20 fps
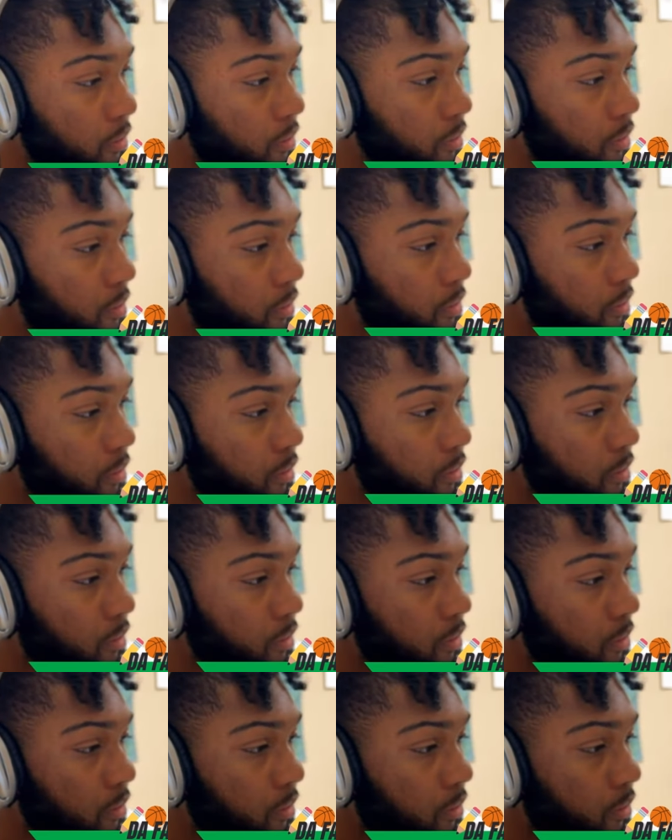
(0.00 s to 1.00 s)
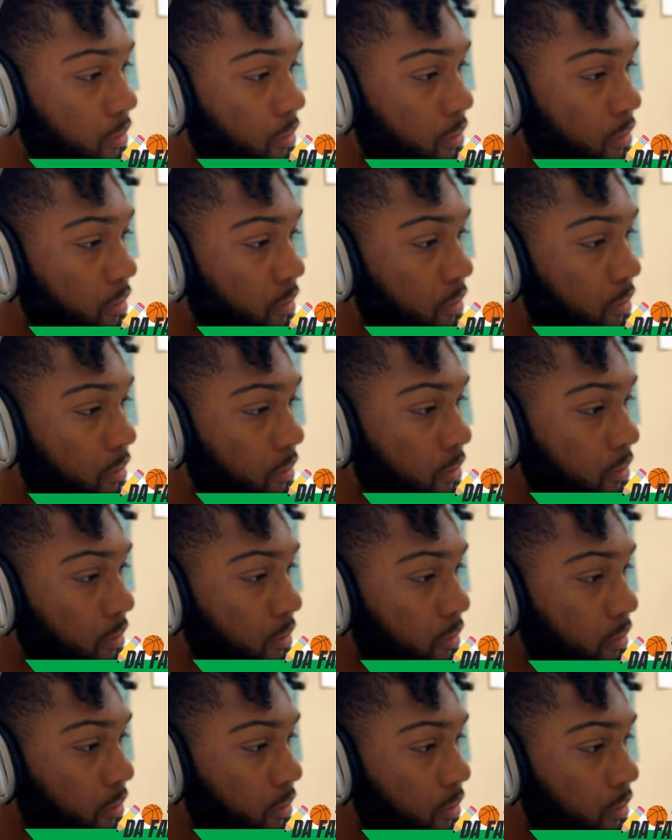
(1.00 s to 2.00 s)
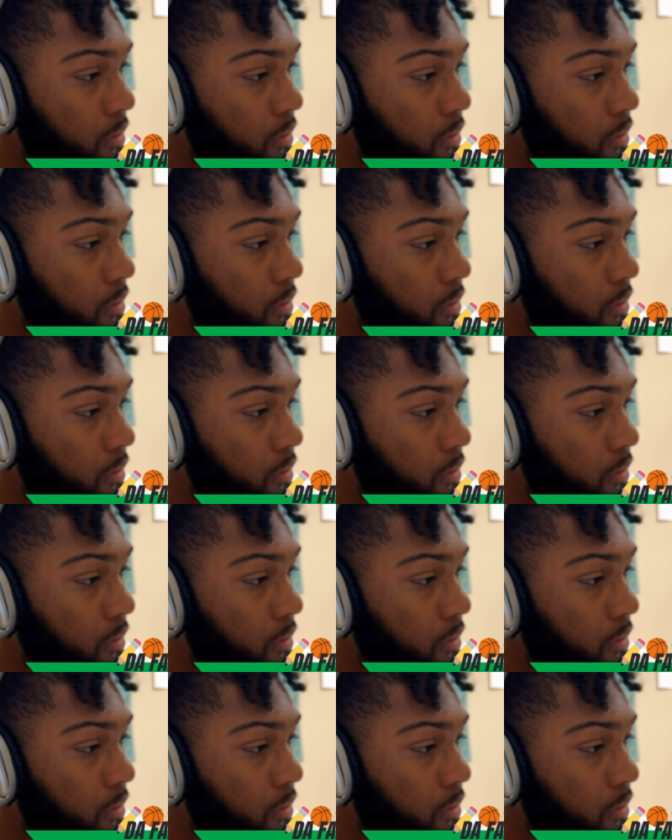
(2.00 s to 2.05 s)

[no speech]